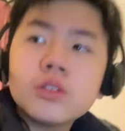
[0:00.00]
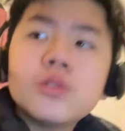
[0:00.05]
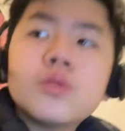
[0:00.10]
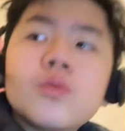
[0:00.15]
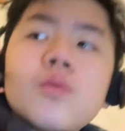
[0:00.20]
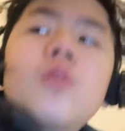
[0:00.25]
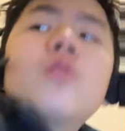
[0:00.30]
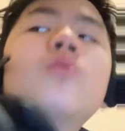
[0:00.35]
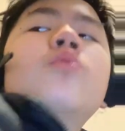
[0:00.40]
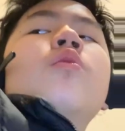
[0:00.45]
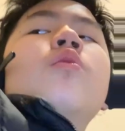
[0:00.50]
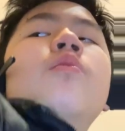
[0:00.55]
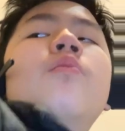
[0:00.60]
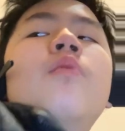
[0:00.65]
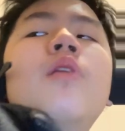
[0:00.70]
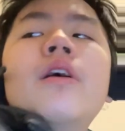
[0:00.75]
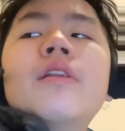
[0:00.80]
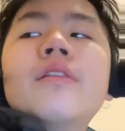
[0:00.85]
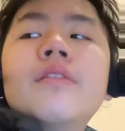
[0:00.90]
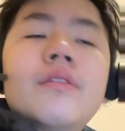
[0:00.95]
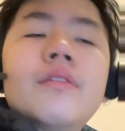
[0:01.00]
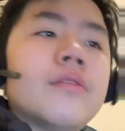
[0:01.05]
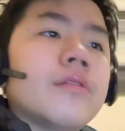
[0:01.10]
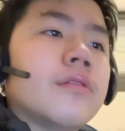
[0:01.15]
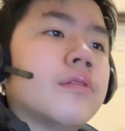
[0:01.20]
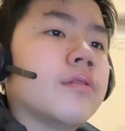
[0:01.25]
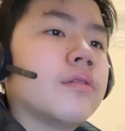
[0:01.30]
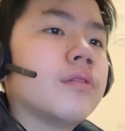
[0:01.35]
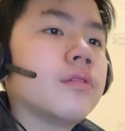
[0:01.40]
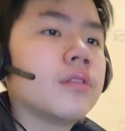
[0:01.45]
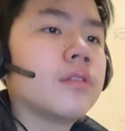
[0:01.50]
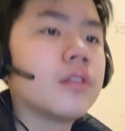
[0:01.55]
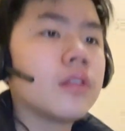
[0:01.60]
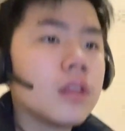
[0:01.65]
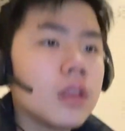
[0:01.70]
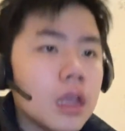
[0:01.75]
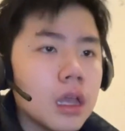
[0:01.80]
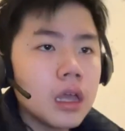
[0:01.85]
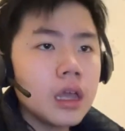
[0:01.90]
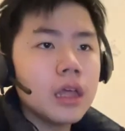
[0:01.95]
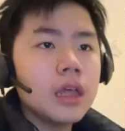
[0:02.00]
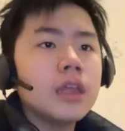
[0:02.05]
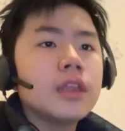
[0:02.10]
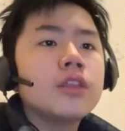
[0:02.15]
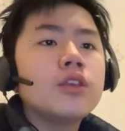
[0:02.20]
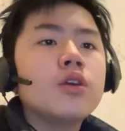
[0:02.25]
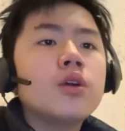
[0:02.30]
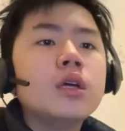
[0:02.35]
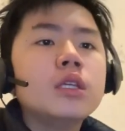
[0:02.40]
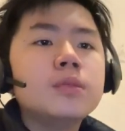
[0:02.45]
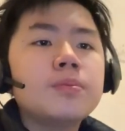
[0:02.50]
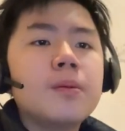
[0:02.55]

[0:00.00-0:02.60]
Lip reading: World War I. U.S.